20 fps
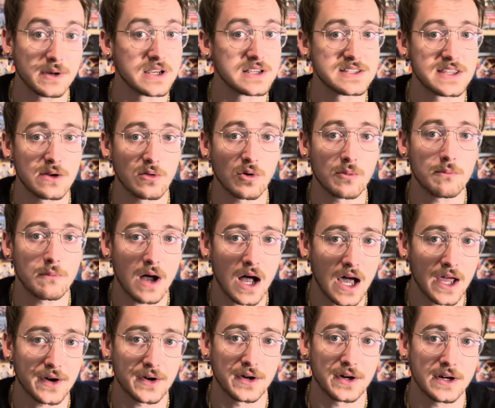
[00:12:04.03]

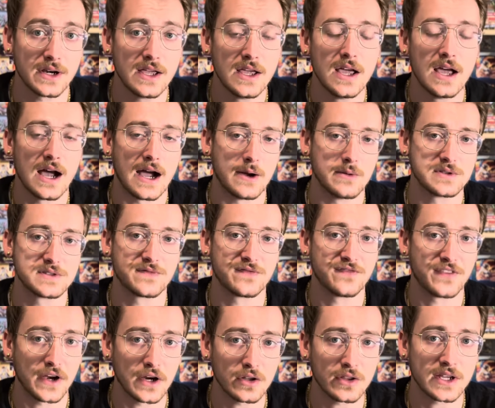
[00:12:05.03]
I was
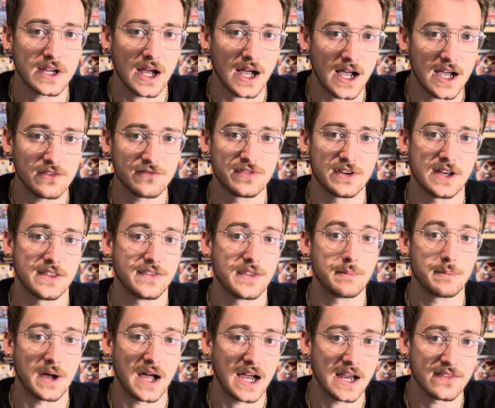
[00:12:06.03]
fairly confident that
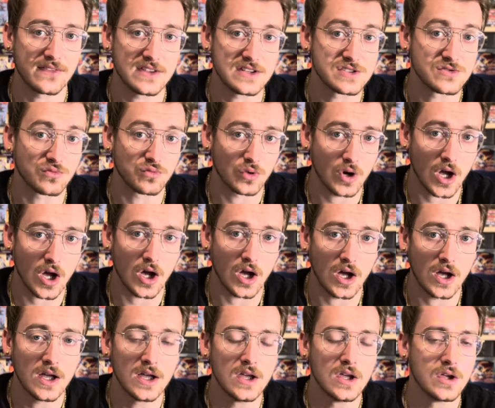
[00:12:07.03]
buying these
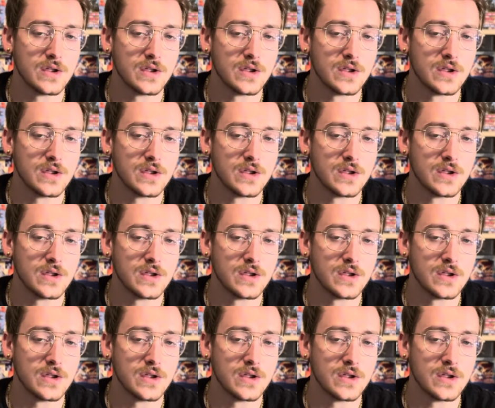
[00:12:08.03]
raw,